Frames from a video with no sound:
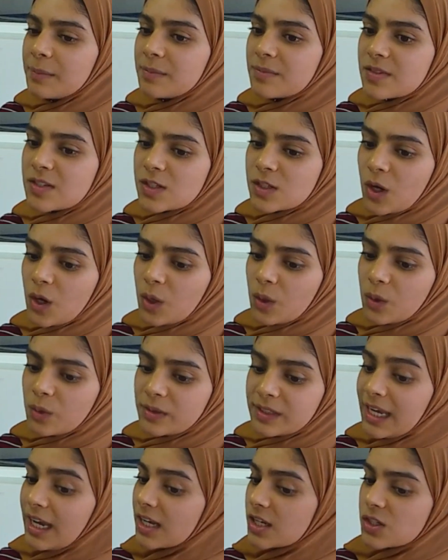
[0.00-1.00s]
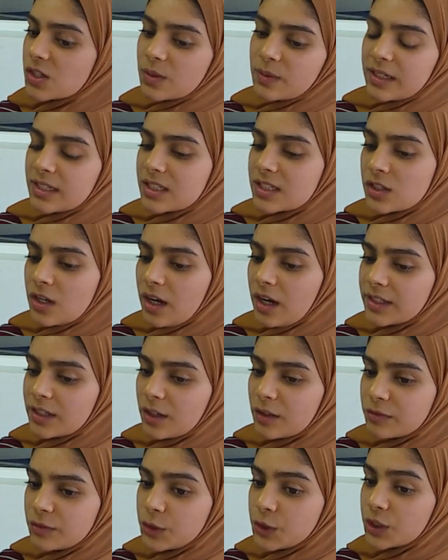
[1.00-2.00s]
So it started
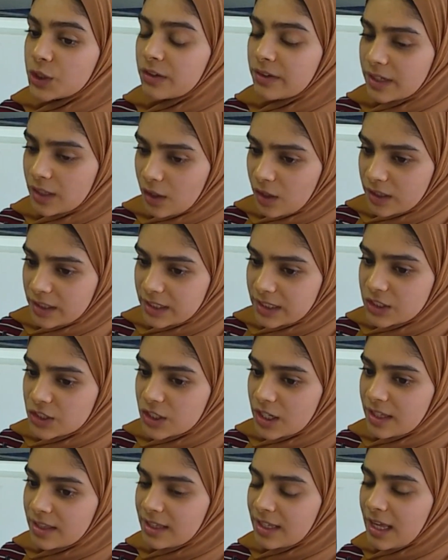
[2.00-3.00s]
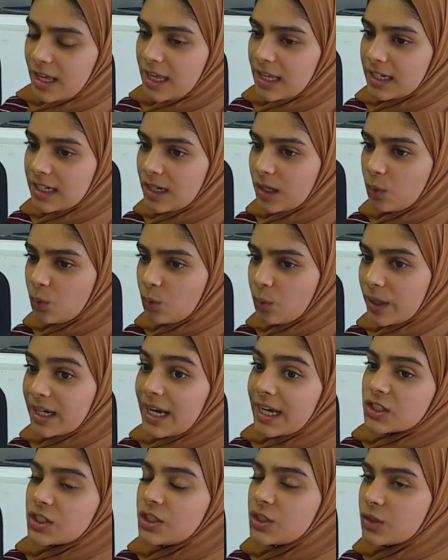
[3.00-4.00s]
off during college, and then when I
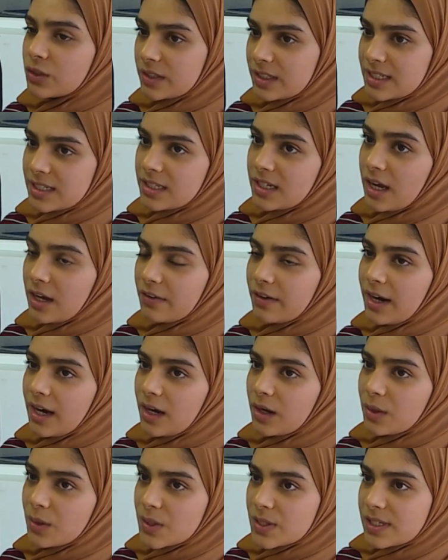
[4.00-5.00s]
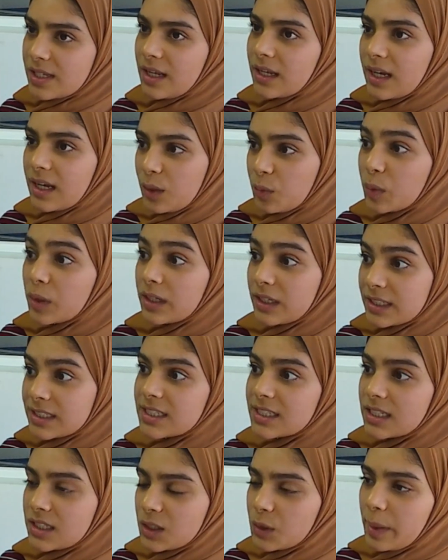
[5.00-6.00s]
actually took this year out, I was like, I want to
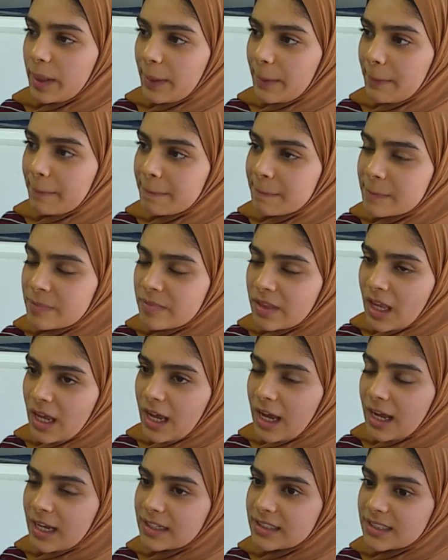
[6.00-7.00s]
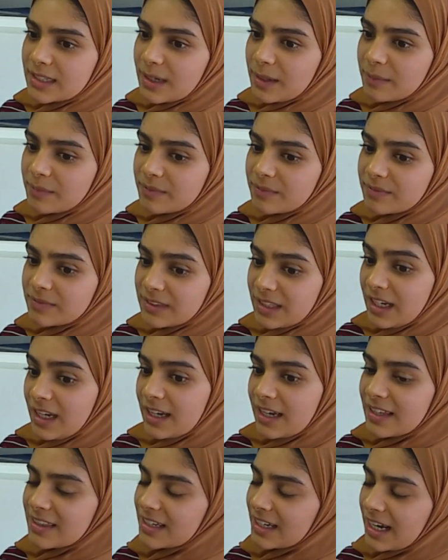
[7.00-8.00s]
continue it. And
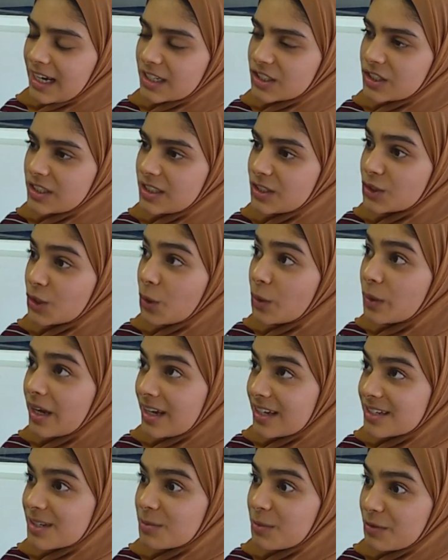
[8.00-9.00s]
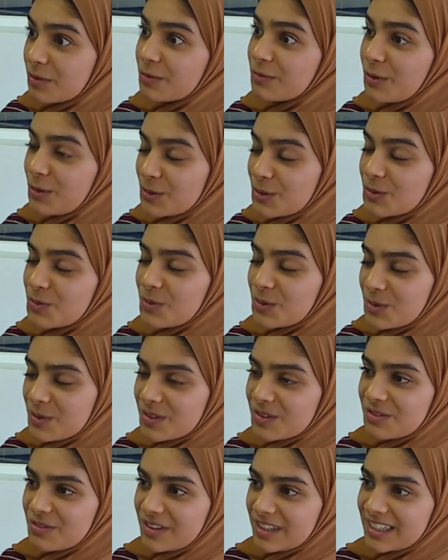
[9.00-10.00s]
and then I actually showcased some of the photos, which
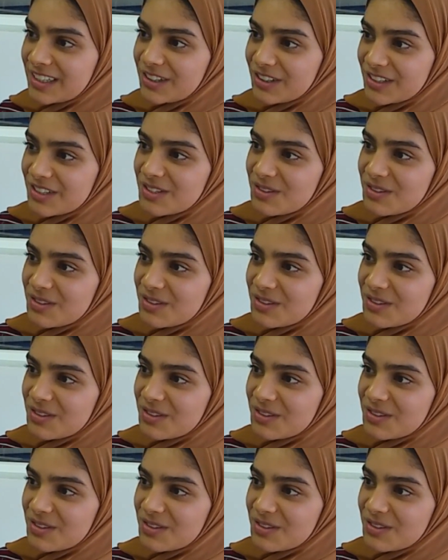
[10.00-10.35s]
was really good as well.